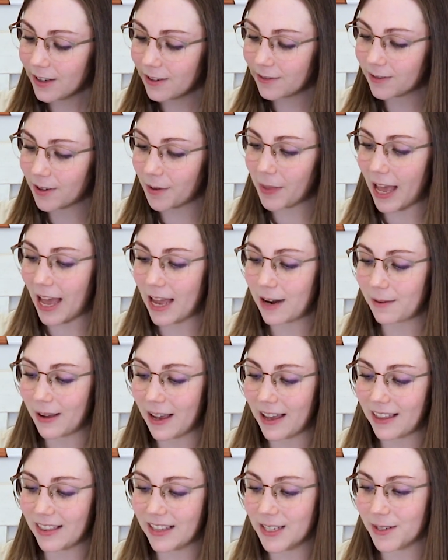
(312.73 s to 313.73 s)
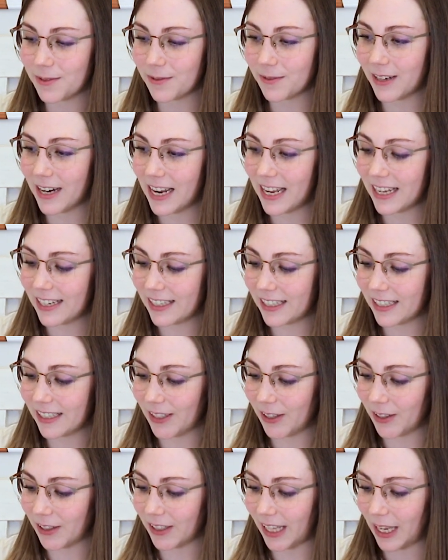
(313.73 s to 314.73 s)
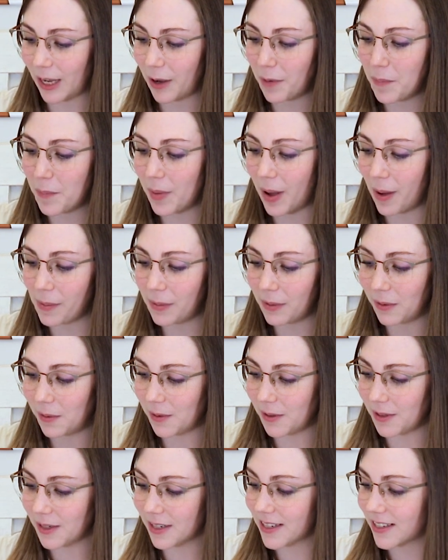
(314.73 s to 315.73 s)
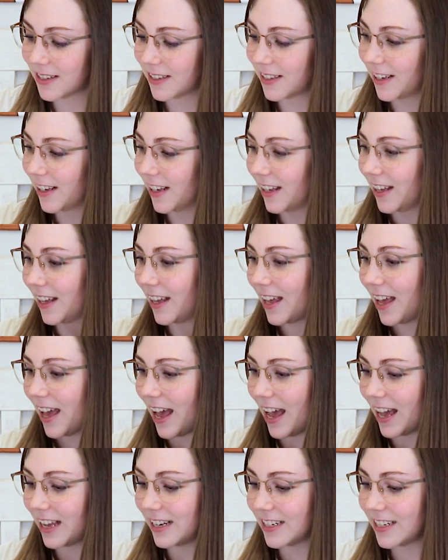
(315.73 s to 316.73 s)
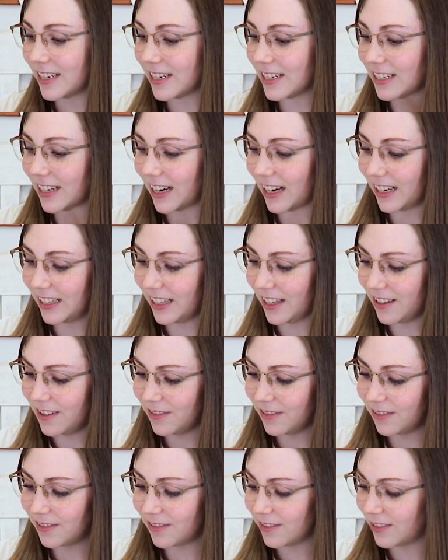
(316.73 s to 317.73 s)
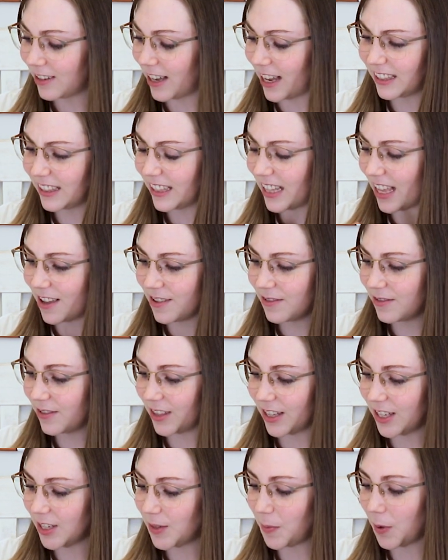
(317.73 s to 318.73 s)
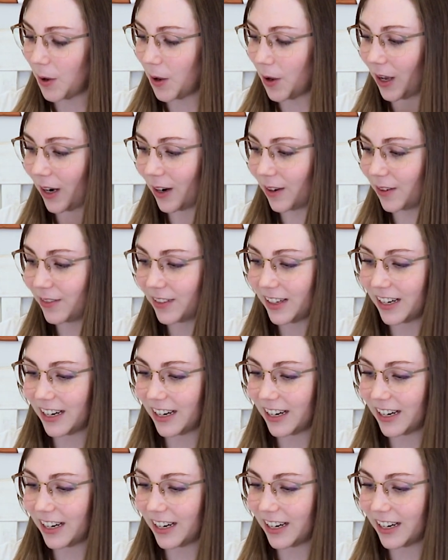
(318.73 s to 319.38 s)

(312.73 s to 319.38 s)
from the anime, and these really look like bubbles, and just, I love this part of it.